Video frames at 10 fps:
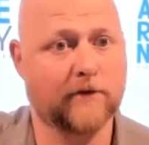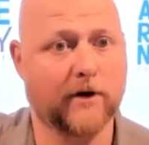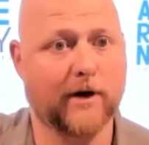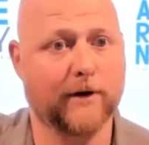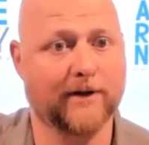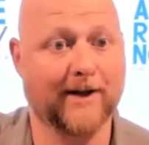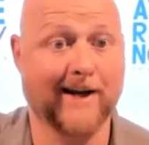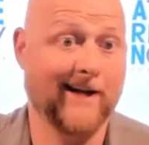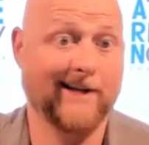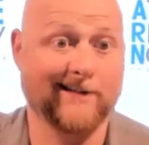So I was
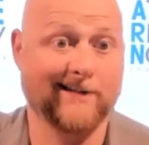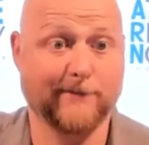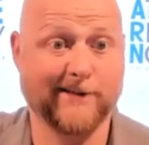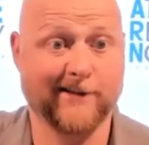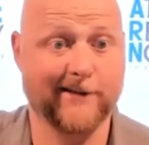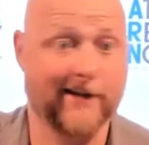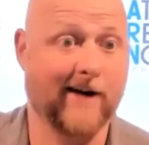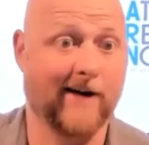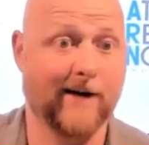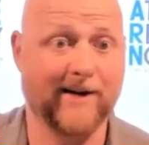like, hey, let me show you
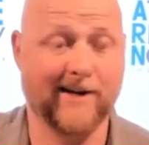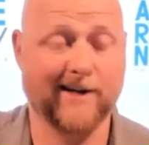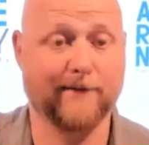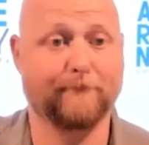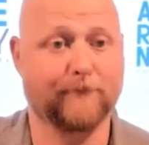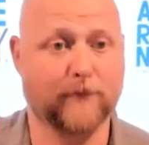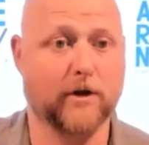how I became,